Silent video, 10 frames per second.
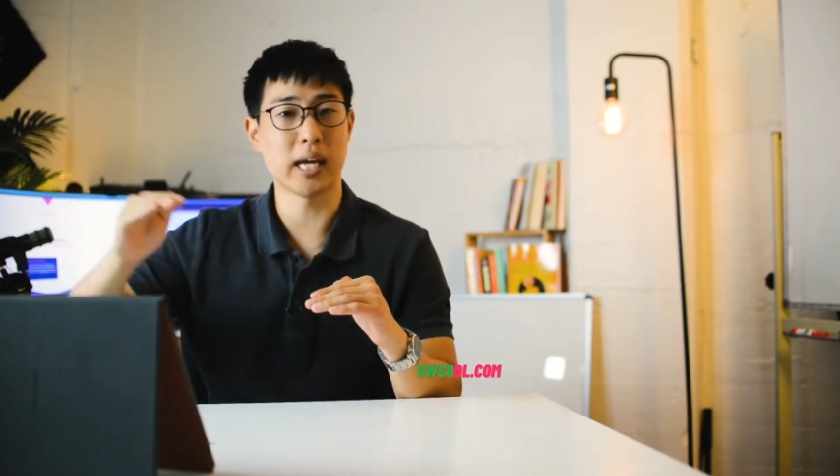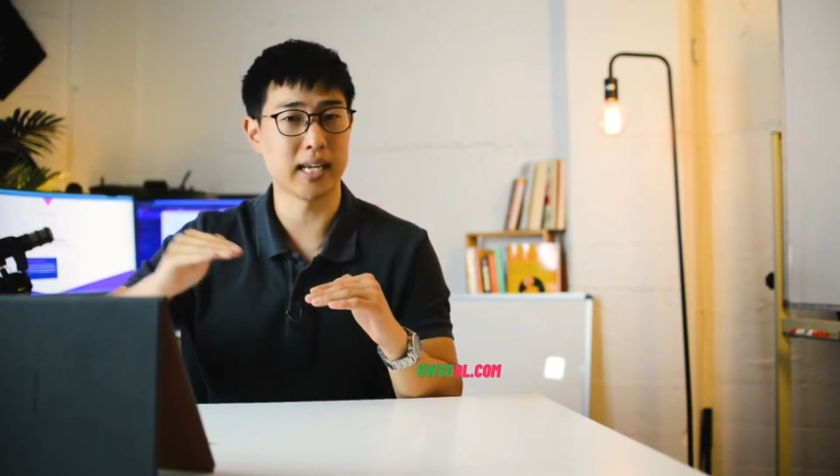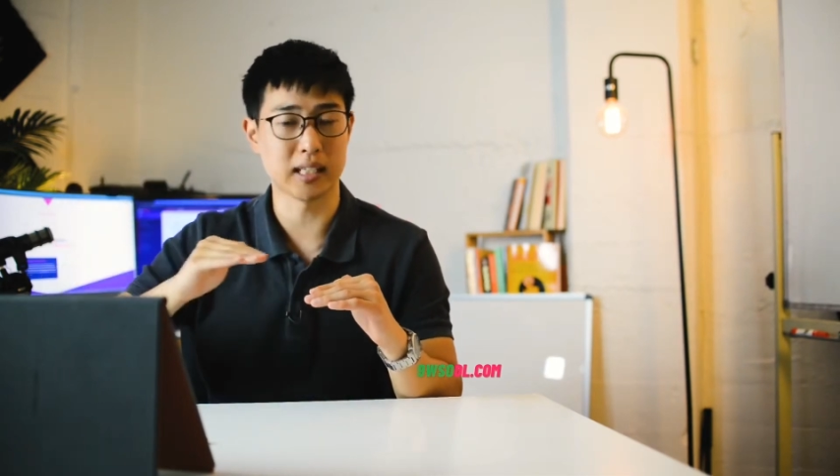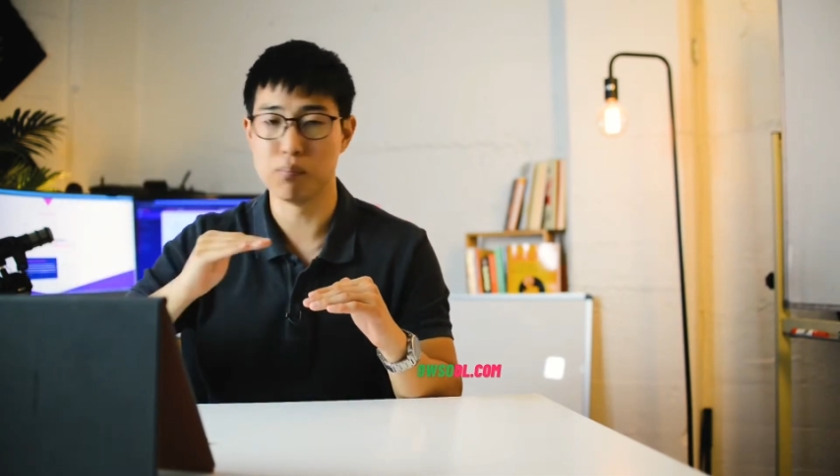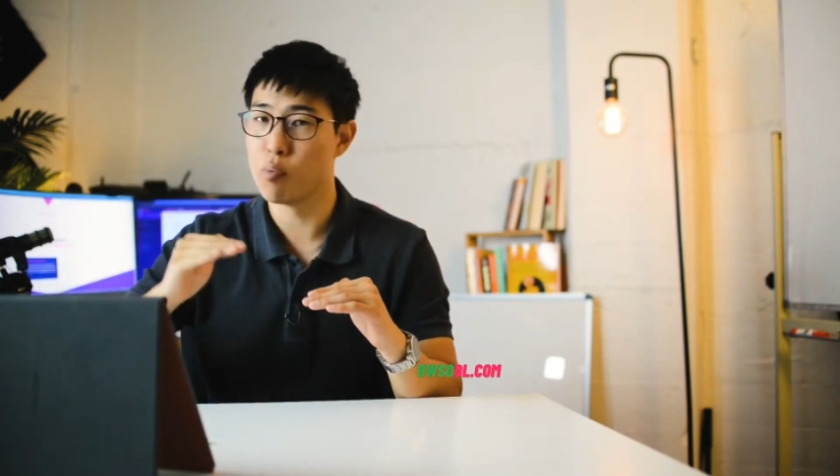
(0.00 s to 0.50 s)
and
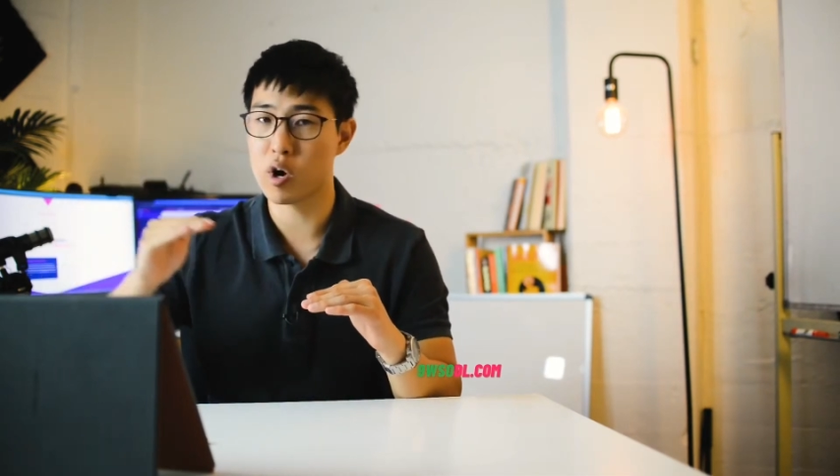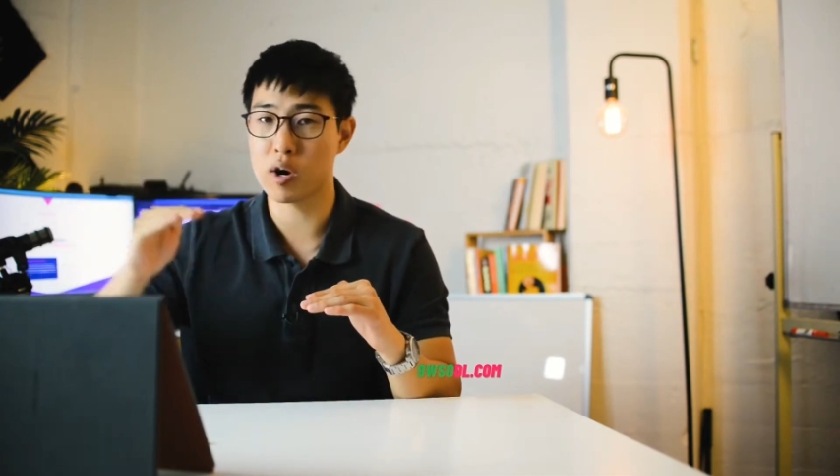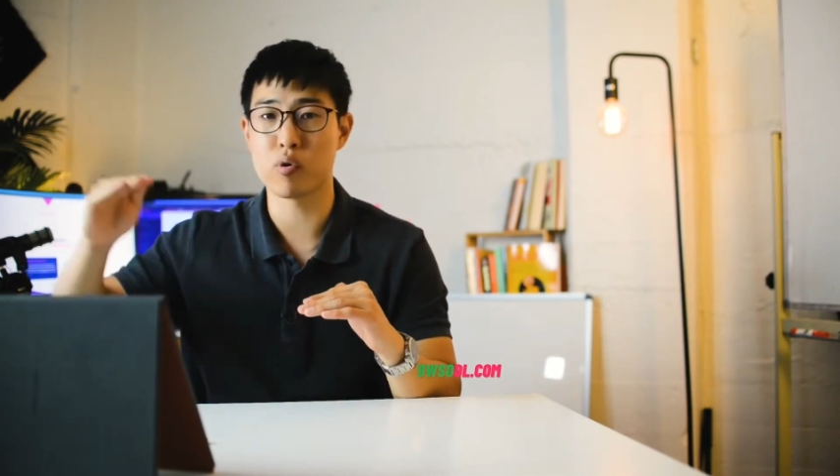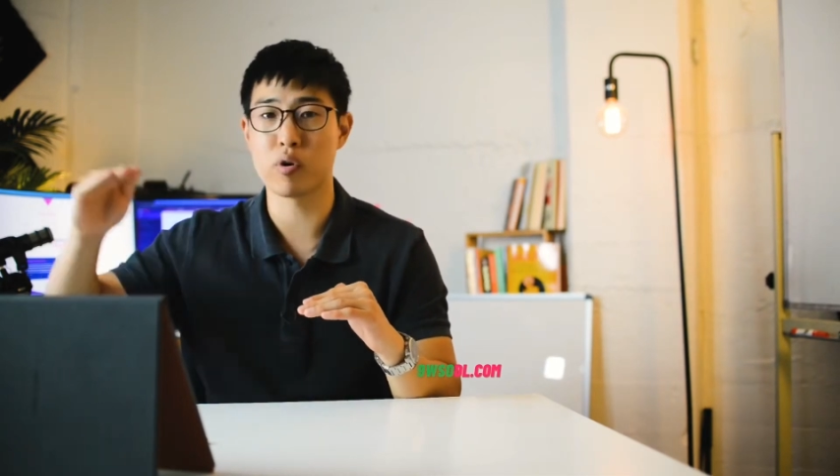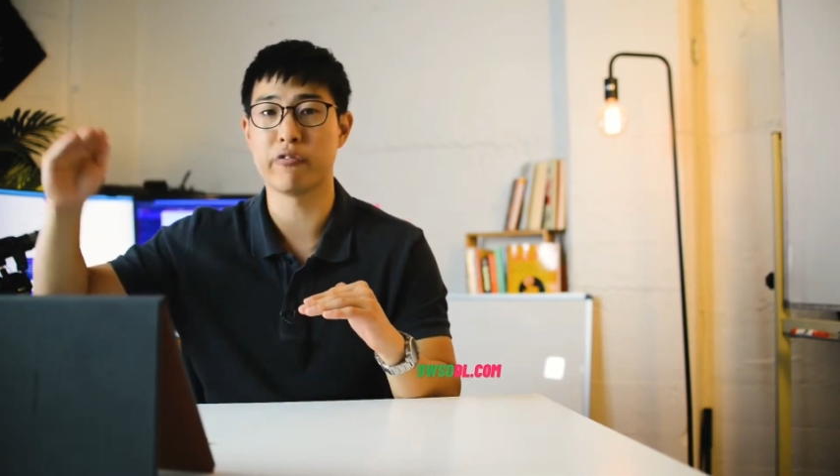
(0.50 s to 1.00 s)
it gets
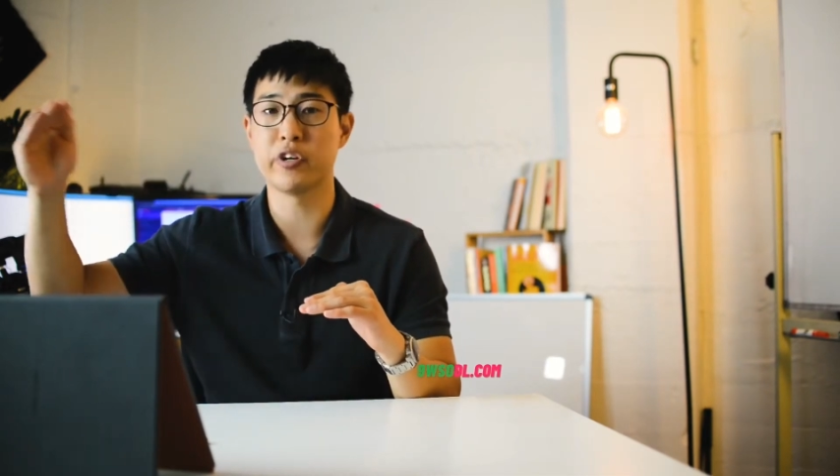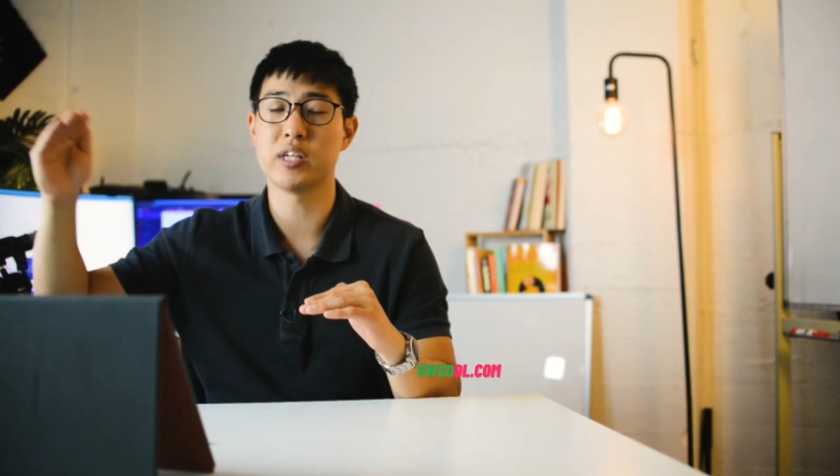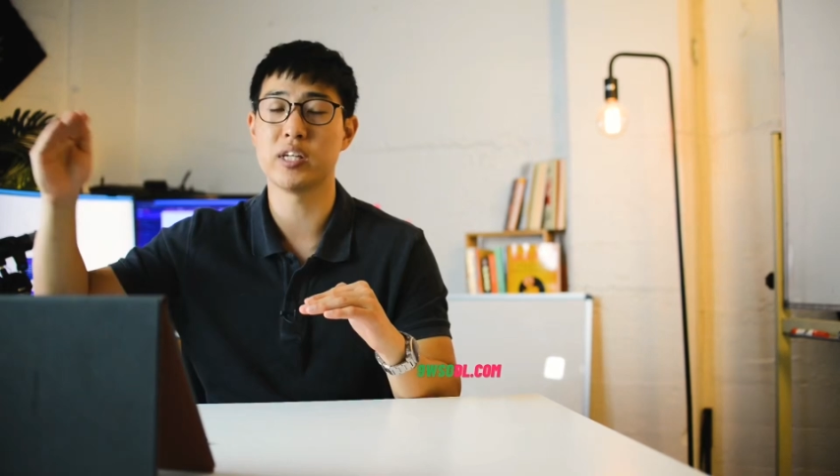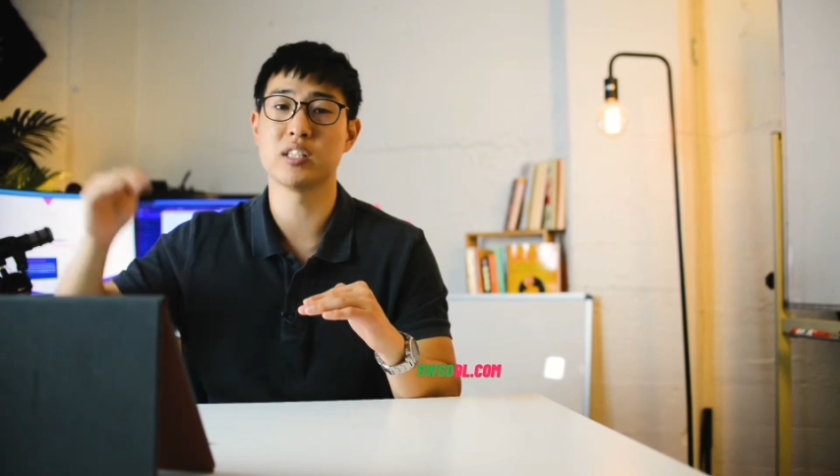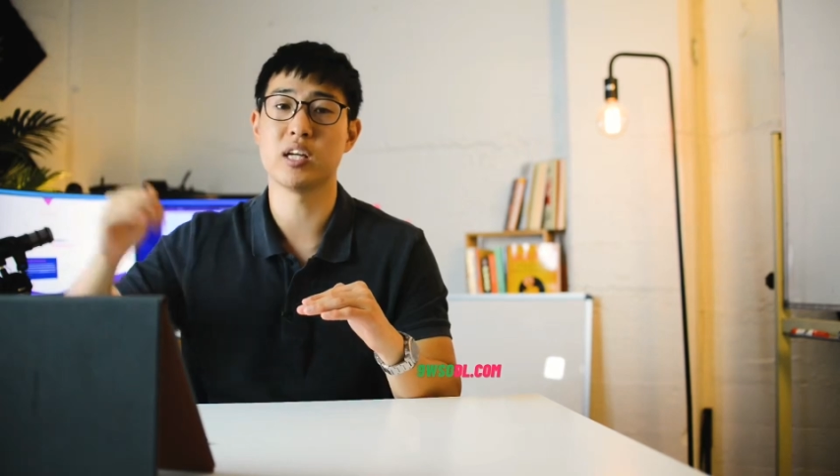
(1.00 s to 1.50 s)
more and more
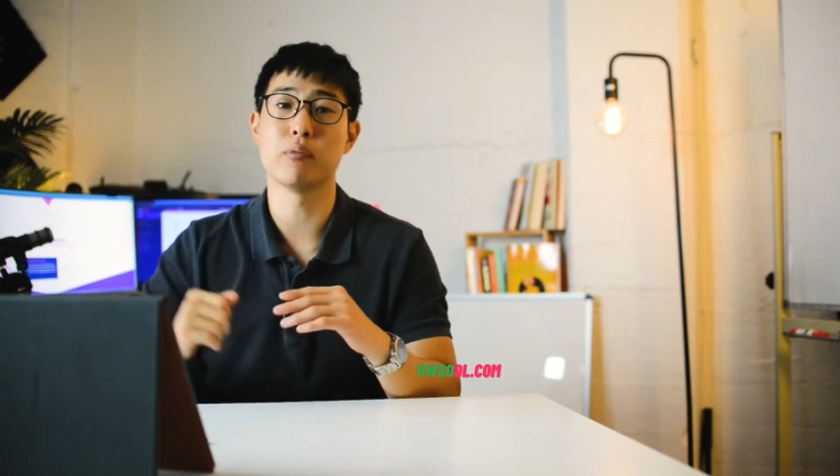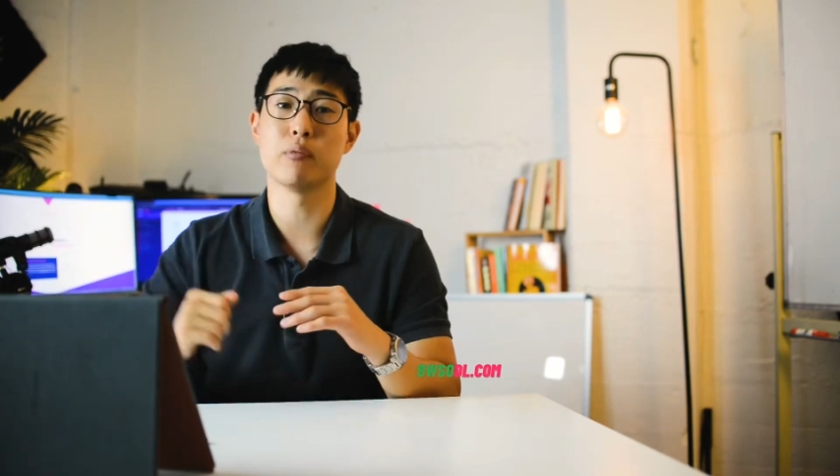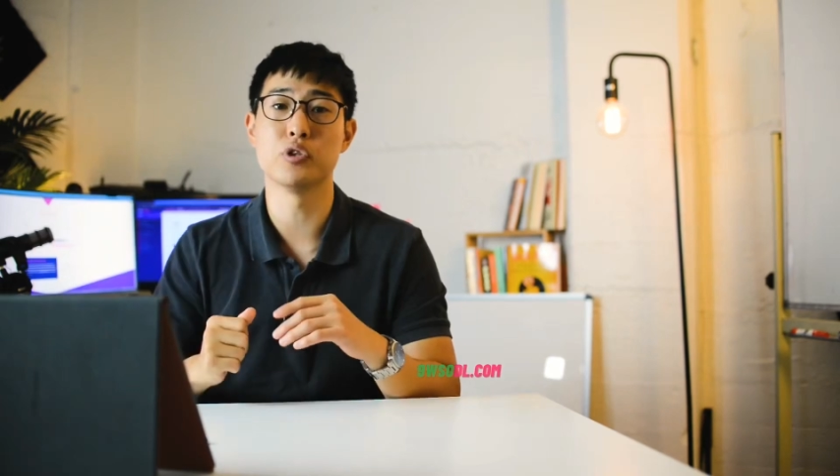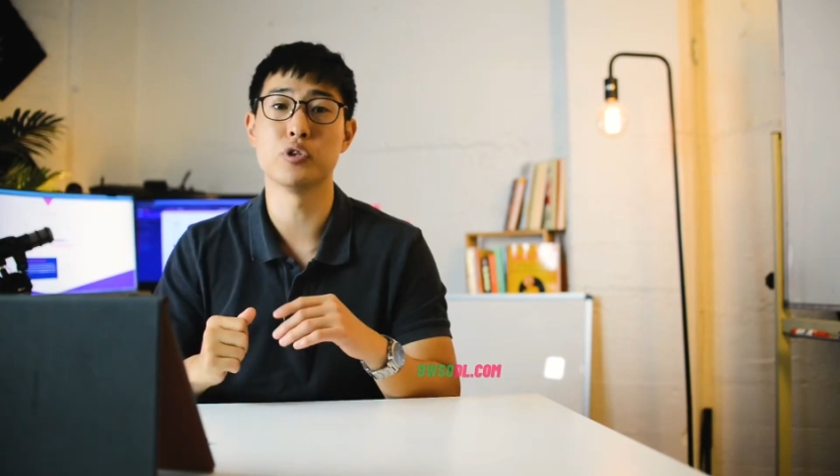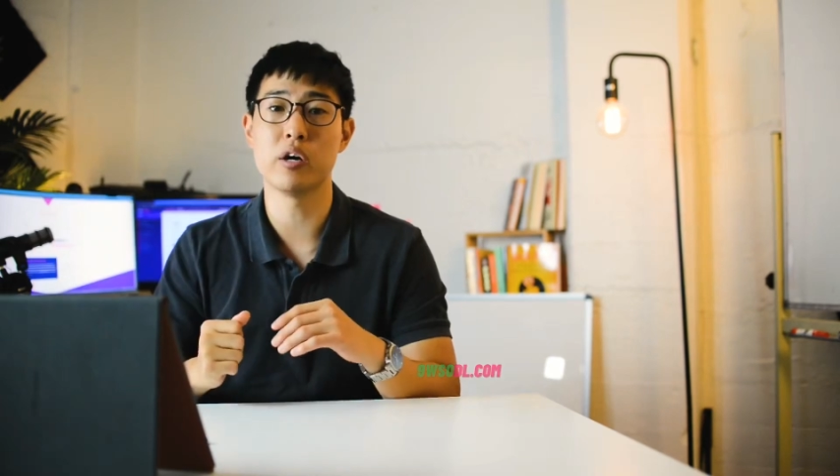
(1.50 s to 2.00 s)
efficient as time
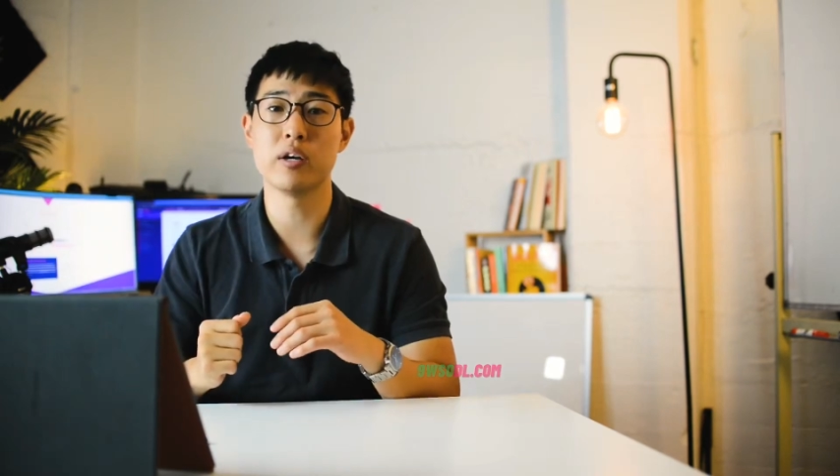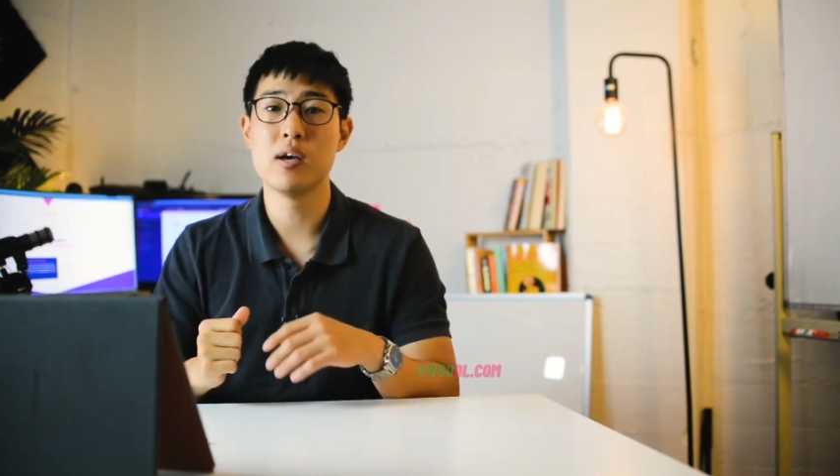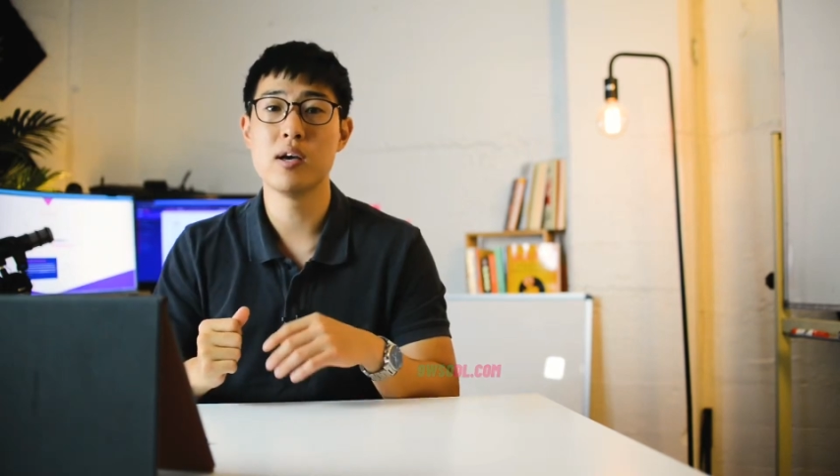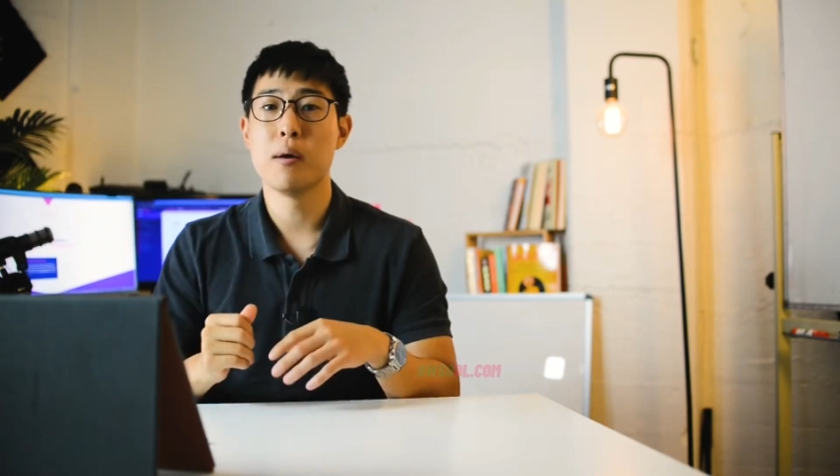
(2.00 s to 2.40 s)
goes on.